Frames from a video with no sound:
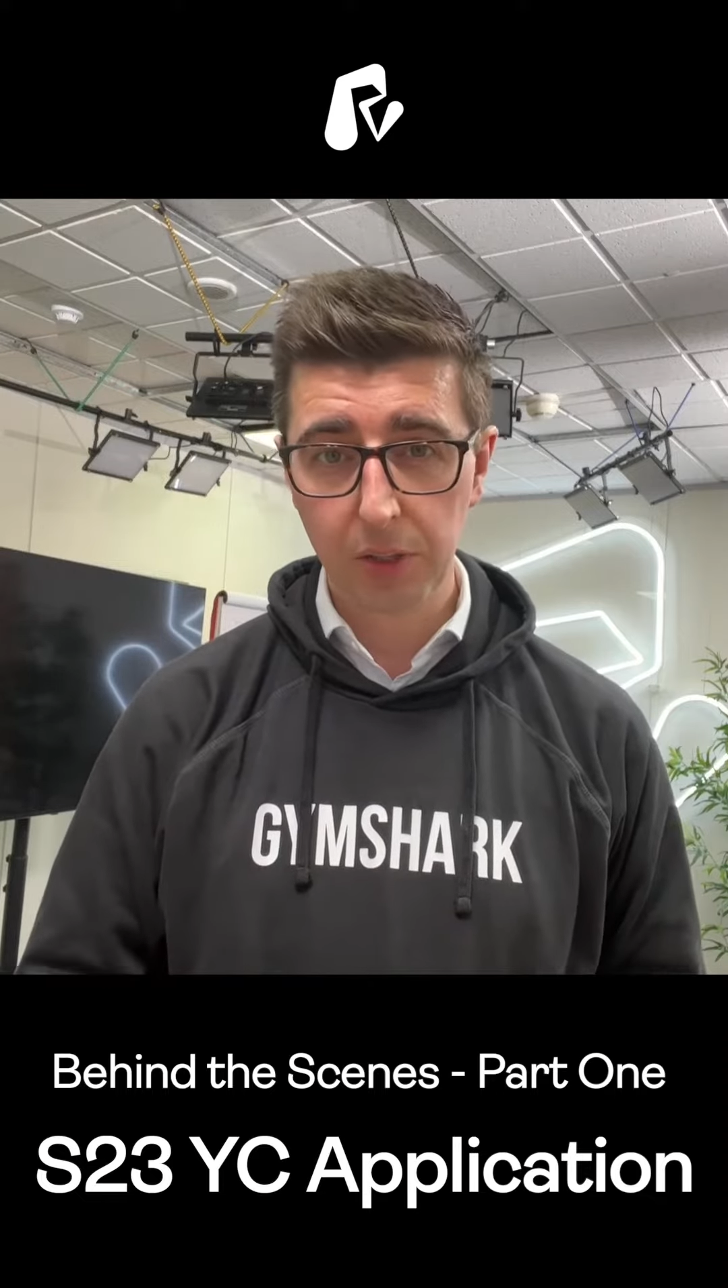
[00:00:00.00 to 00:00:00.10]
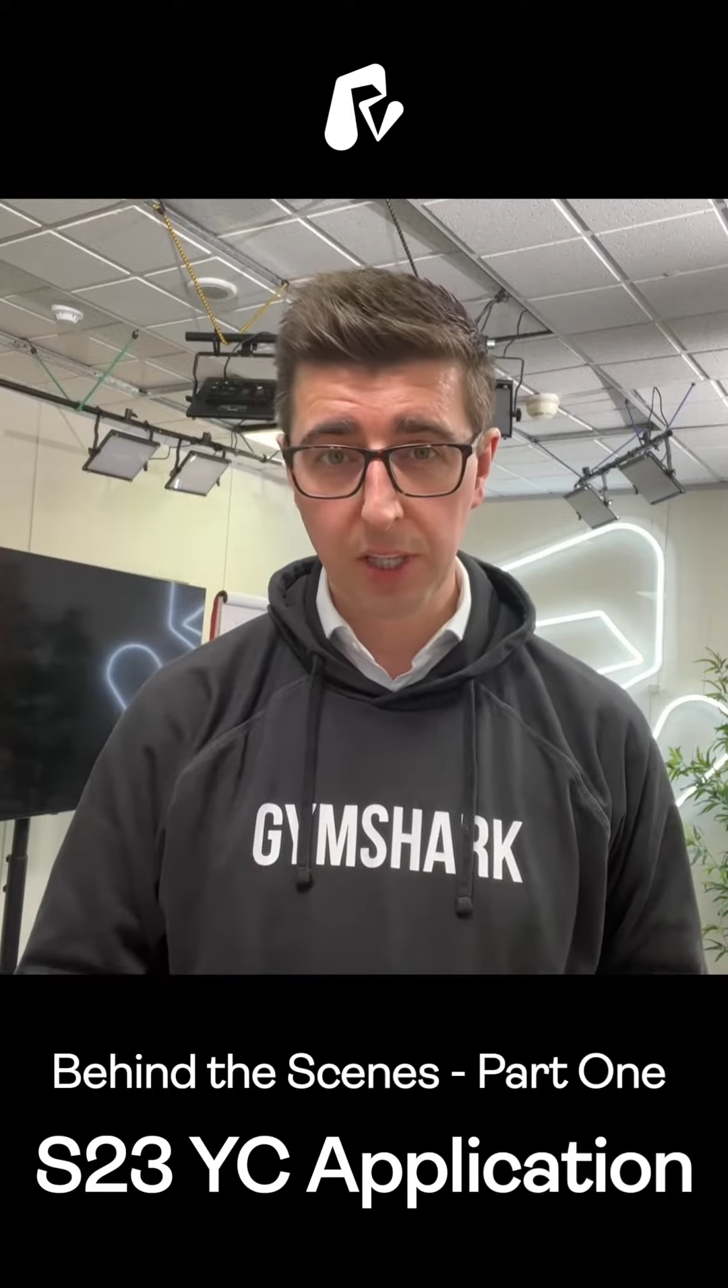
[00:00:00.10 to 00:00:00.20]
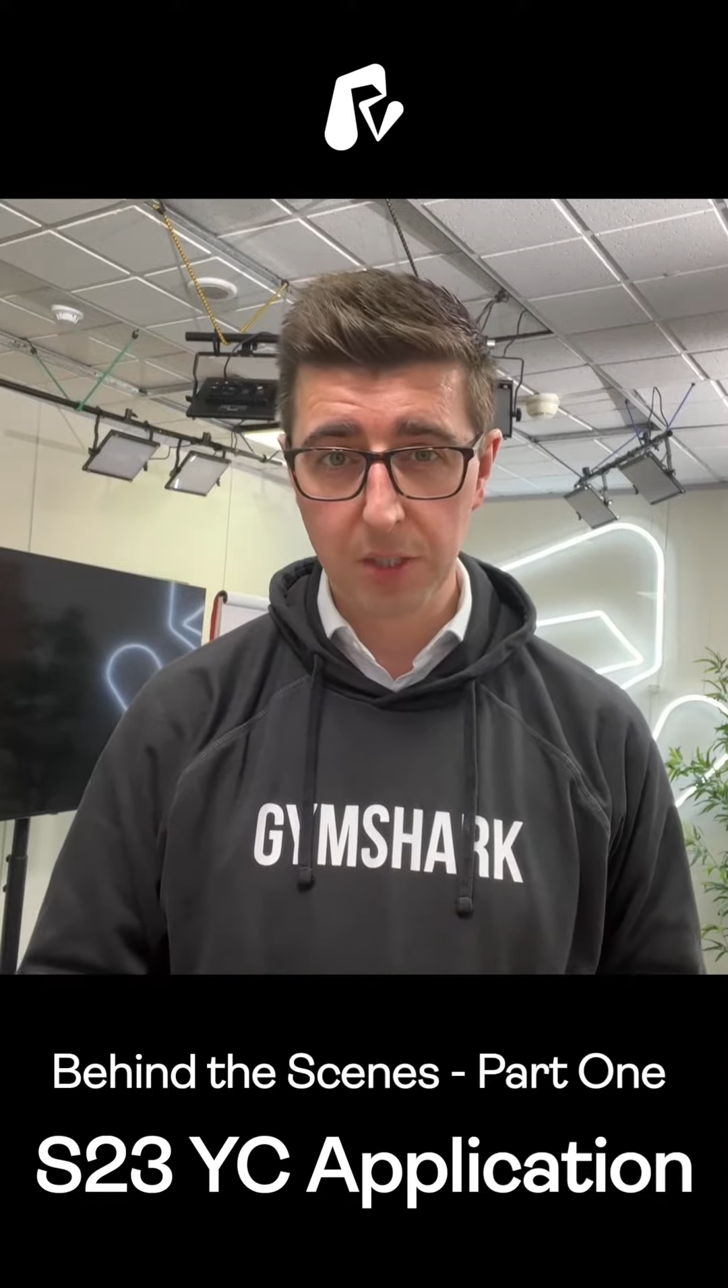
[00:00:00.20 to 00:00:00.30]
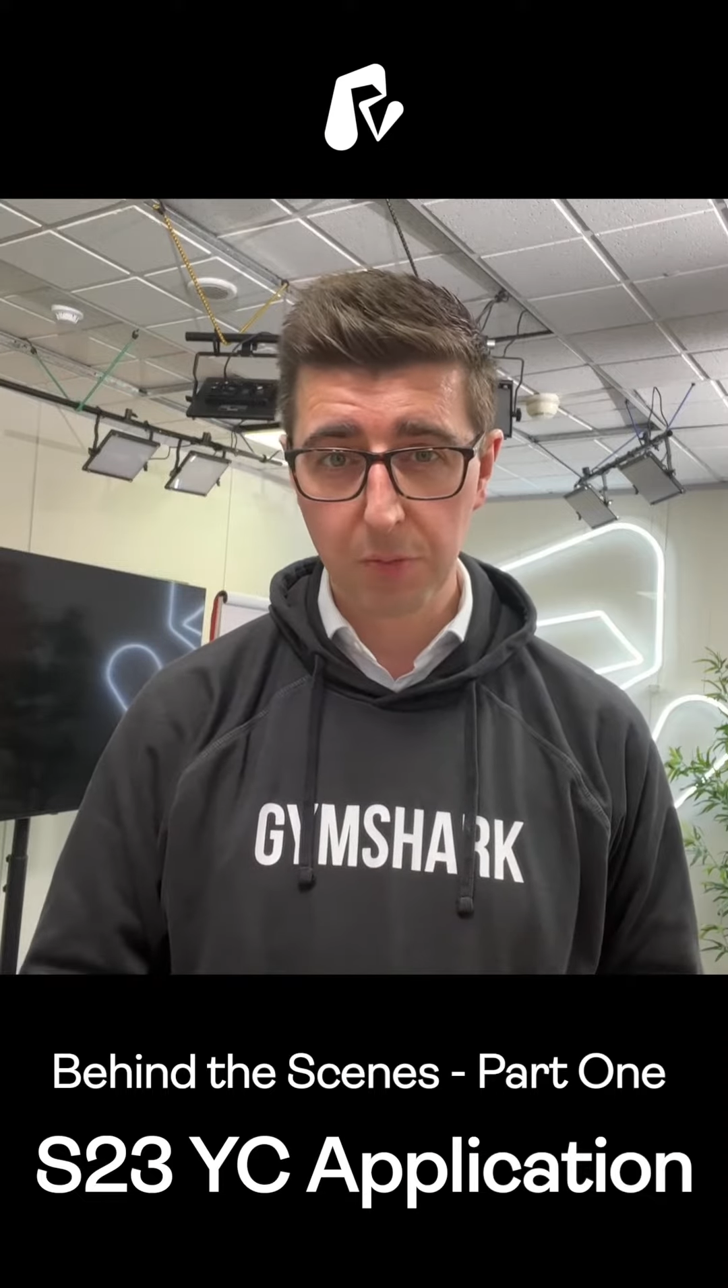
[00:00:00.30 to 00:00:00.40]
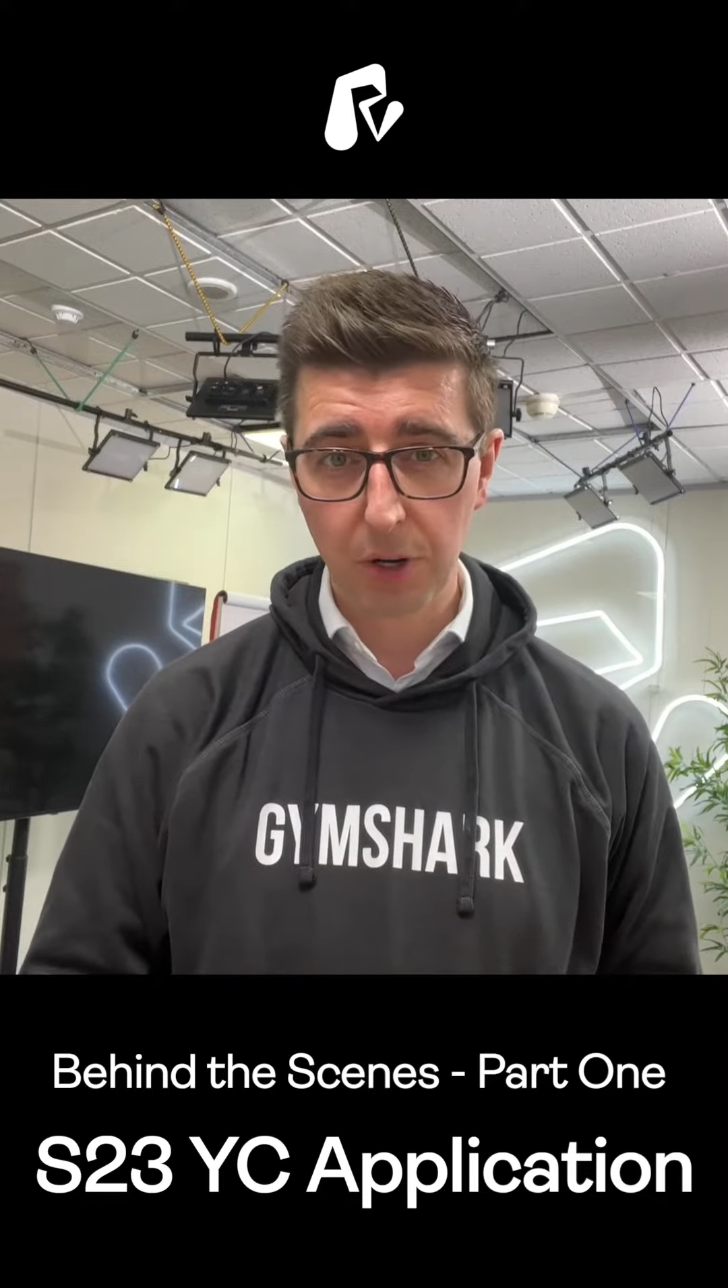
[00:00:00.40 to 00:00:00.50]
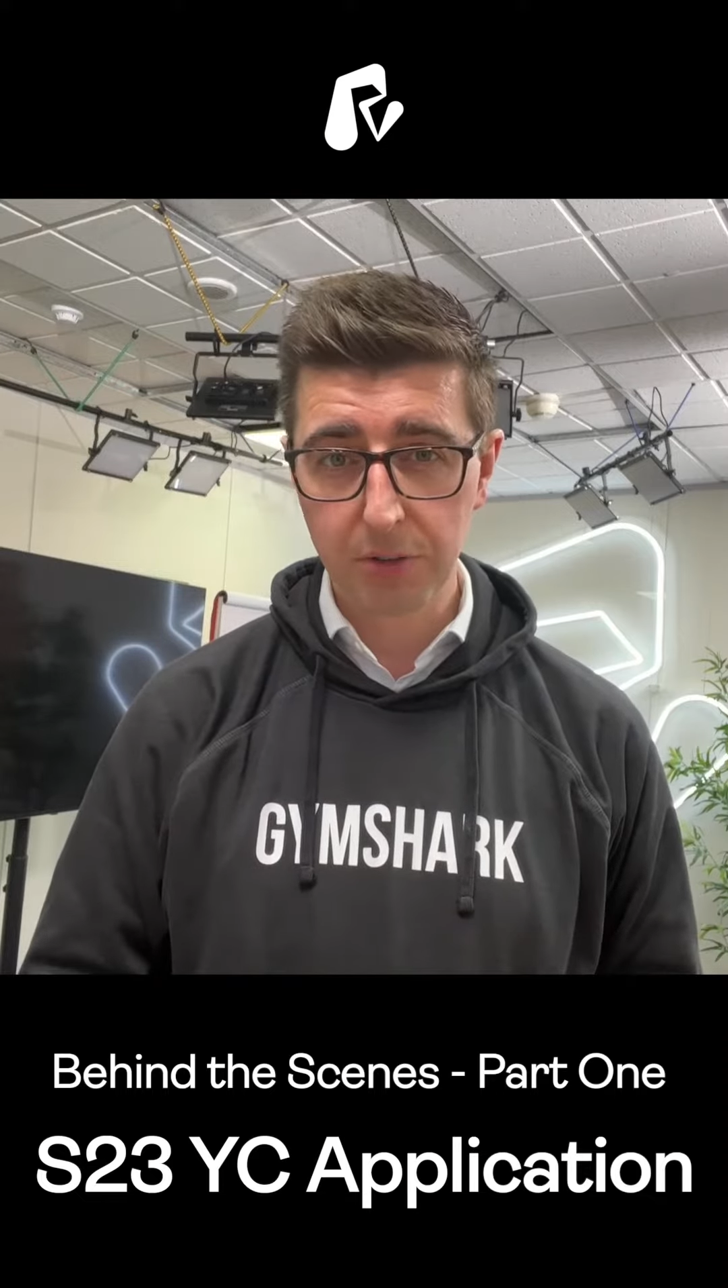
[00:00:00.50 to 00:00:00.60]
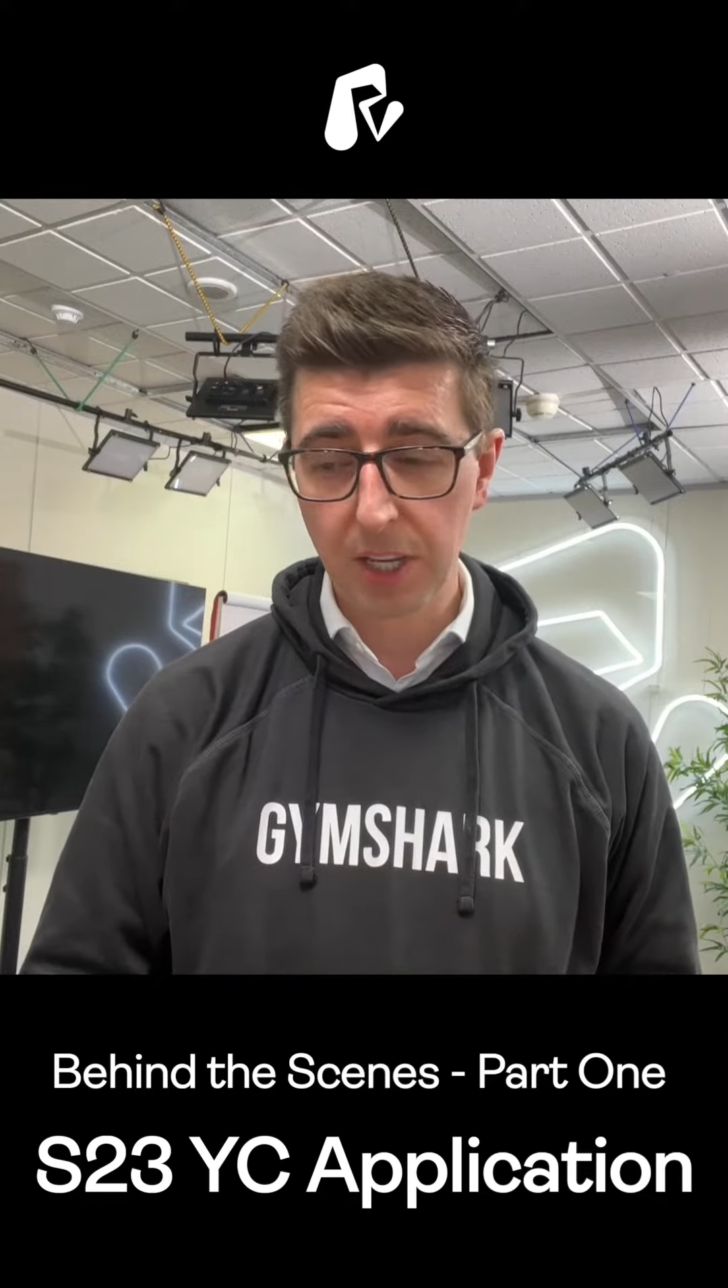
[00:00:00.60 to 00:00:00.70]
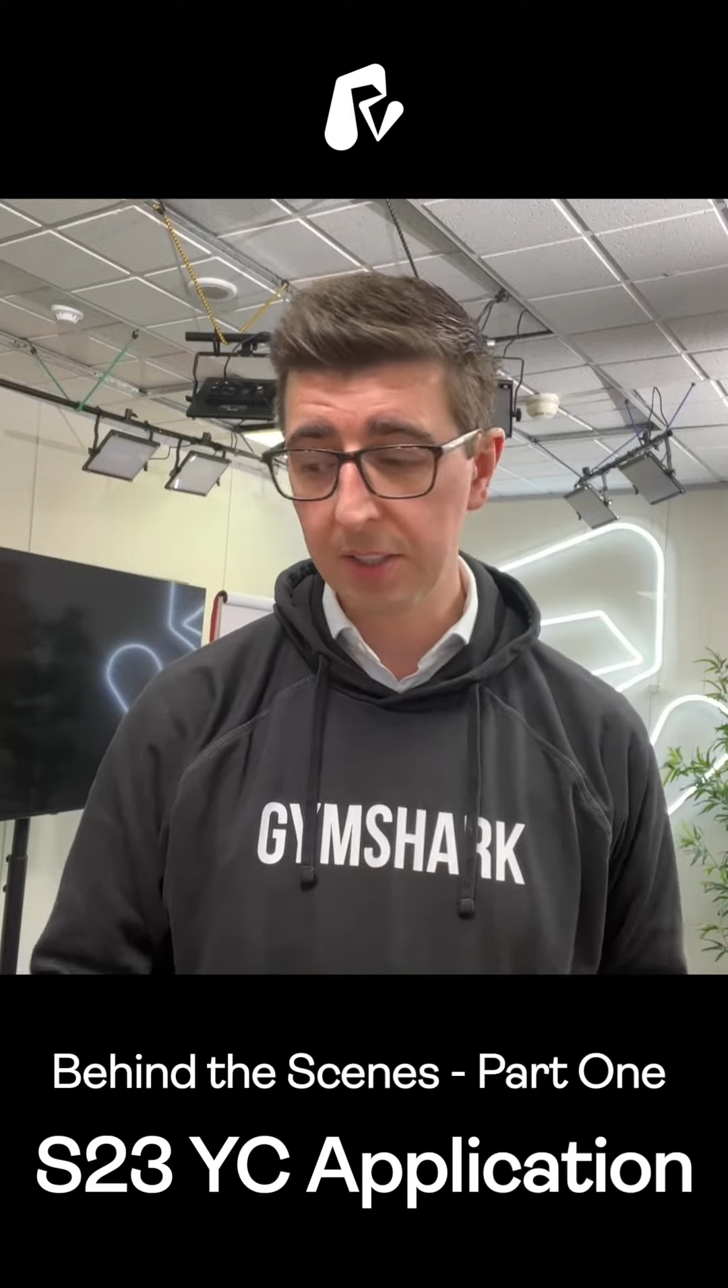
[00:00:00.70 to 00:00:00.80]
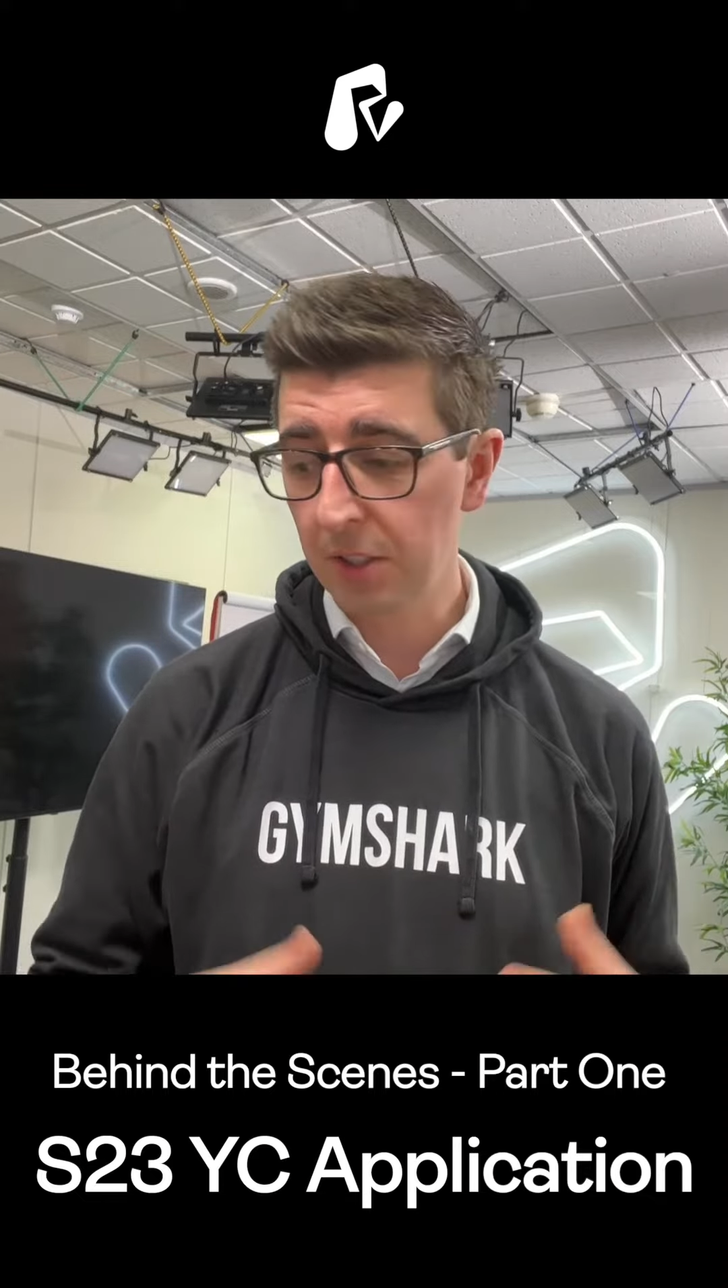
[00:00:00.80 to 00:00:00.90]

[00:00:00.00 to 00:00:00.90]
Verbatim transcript: this process